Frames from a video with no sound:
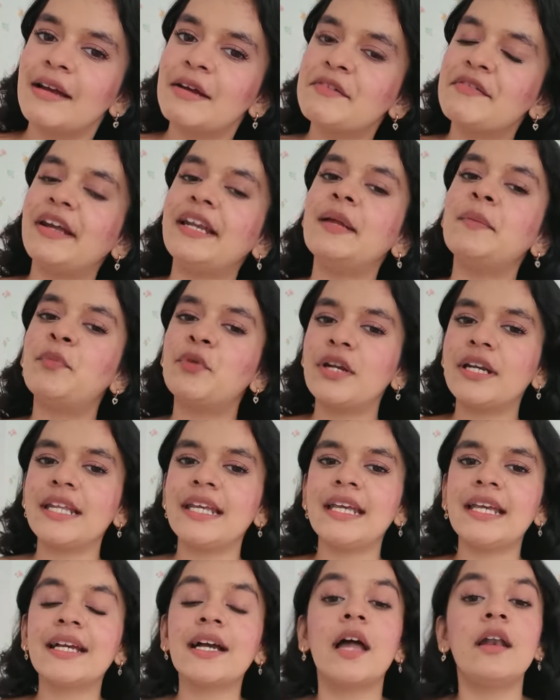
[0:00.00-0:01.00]
very
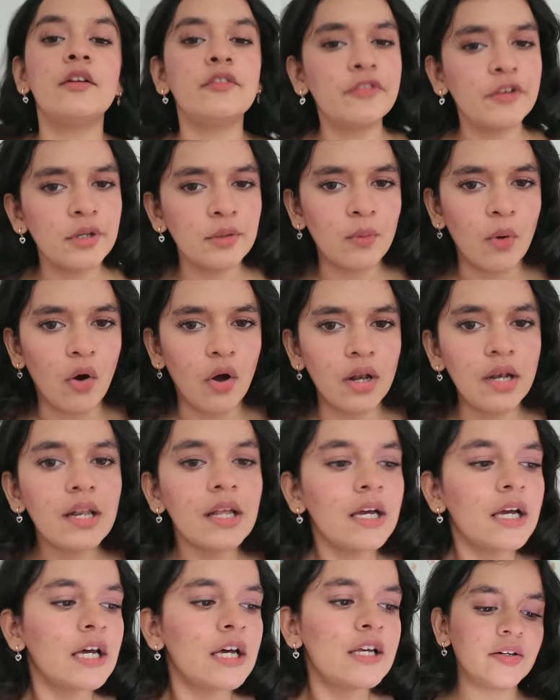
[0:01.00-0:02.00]
pretty colorful wall.
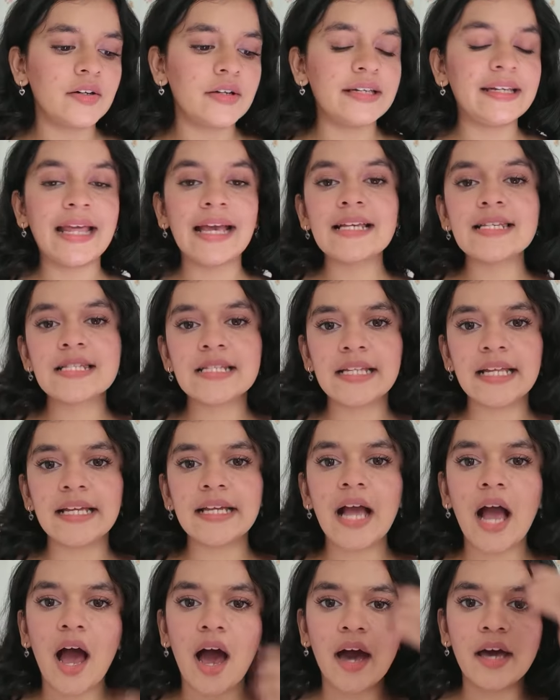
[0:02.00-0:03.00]
Next
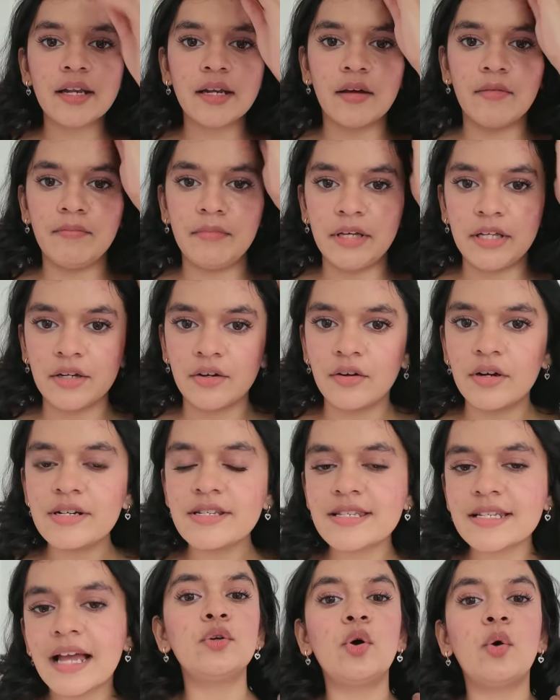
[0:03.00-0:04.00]
thing are
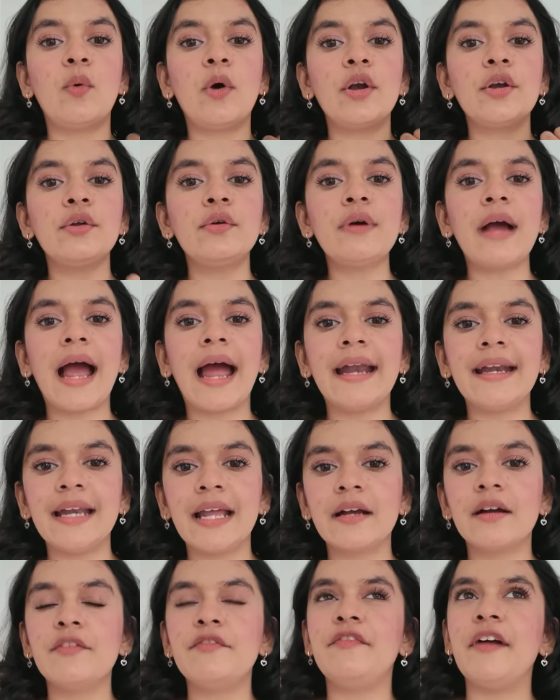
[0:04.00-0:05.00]
mirrors. Don't want to add
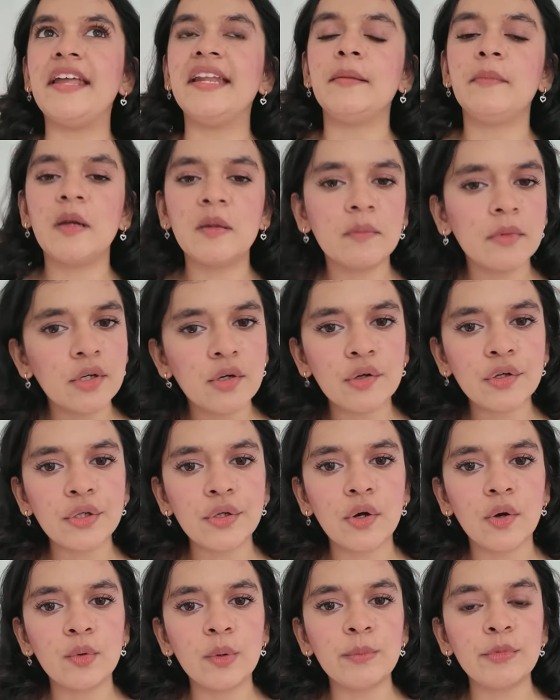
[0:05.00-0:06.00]
like a very big mirror to
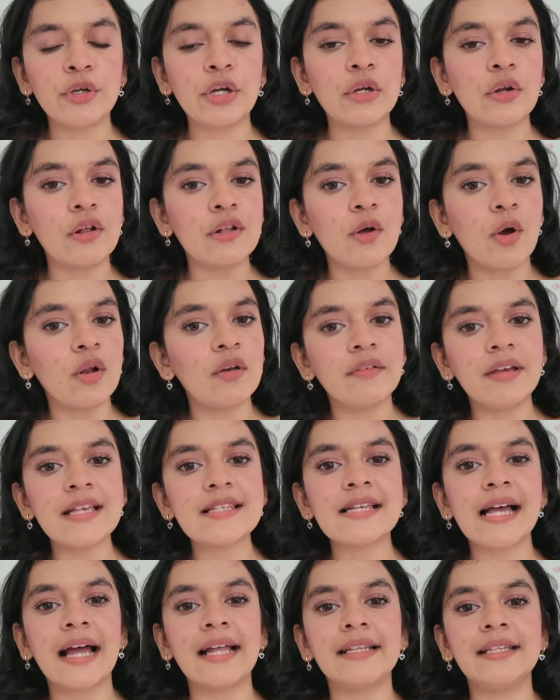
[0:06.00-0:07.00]
your room, you can
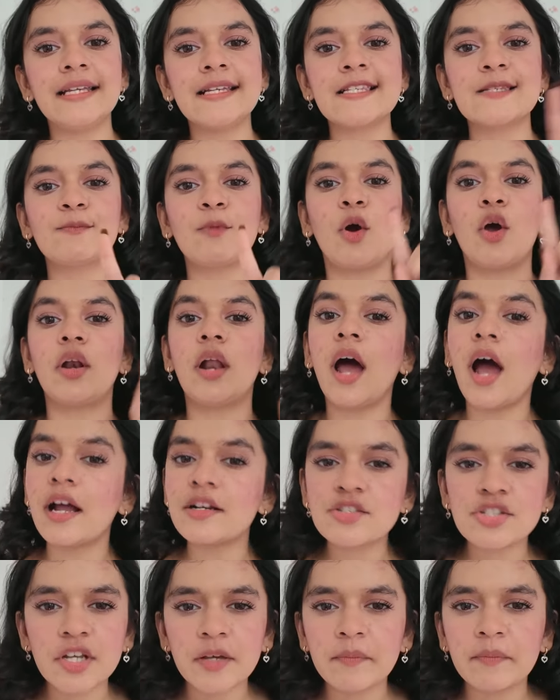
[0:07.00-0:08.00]
always add these small
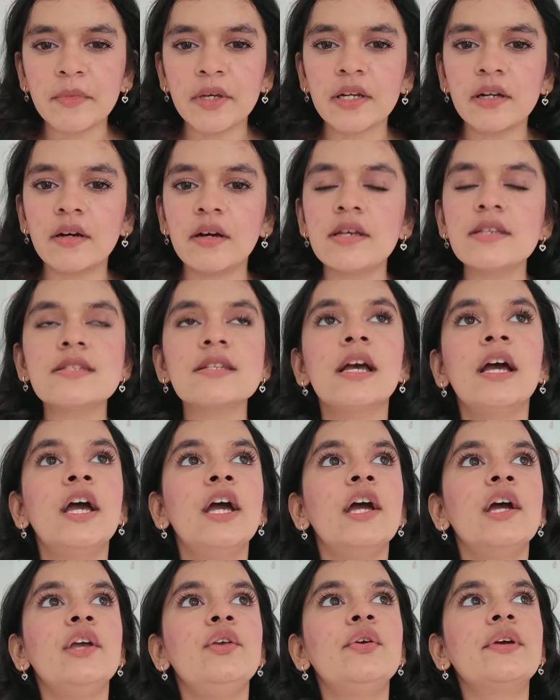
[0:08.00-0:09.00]
heart shaped mirrors.
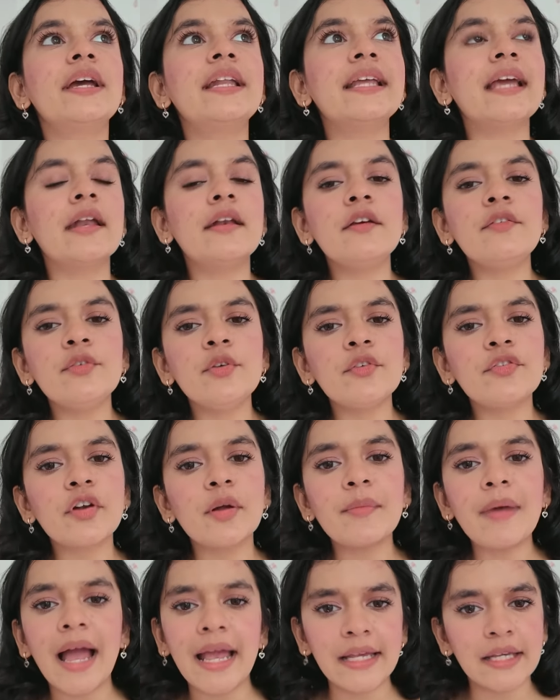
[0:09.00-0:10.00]
You can get a few
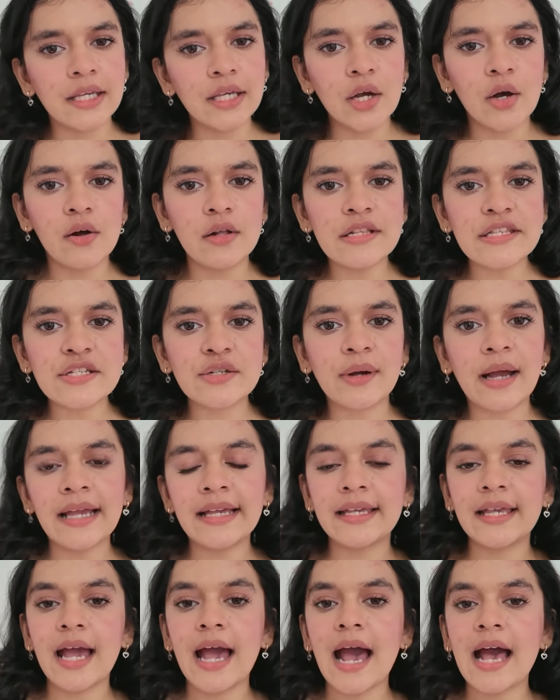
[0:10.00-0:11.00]
from IKEA also.
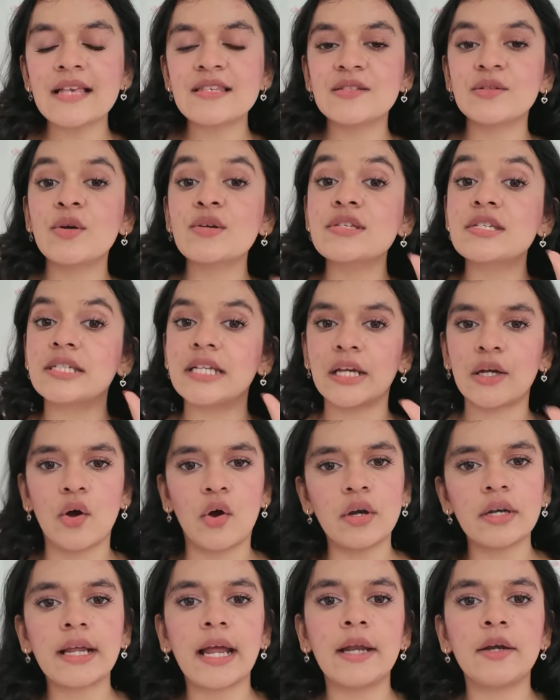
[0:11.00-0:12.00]
IKEA has those stick
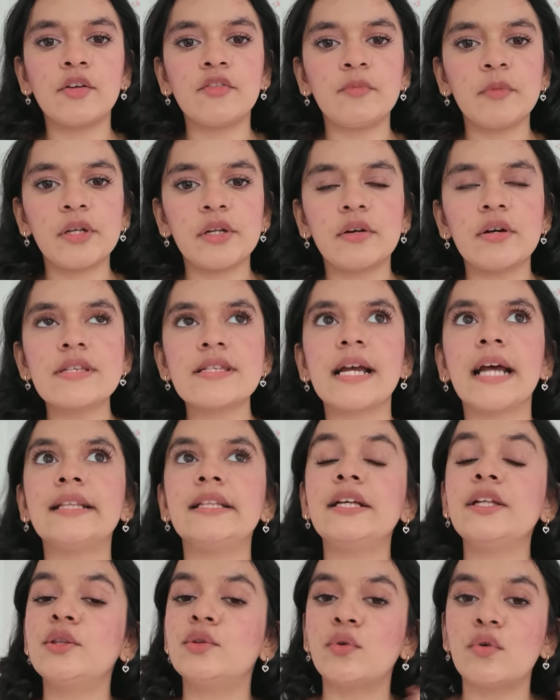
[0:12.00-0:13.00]
on kind of mirrors. I
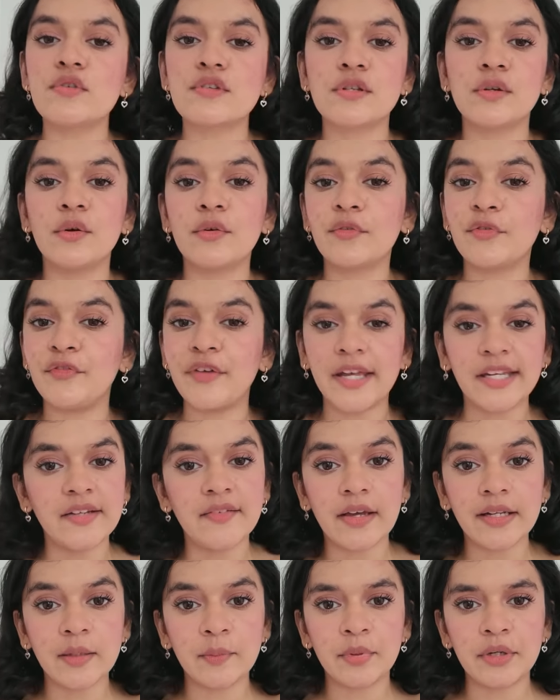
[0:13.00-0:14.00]
think those look
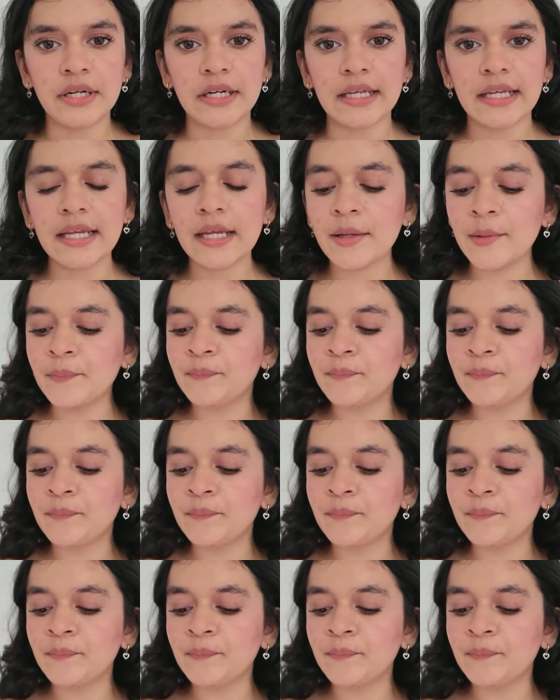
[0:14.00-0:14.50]
very pretty.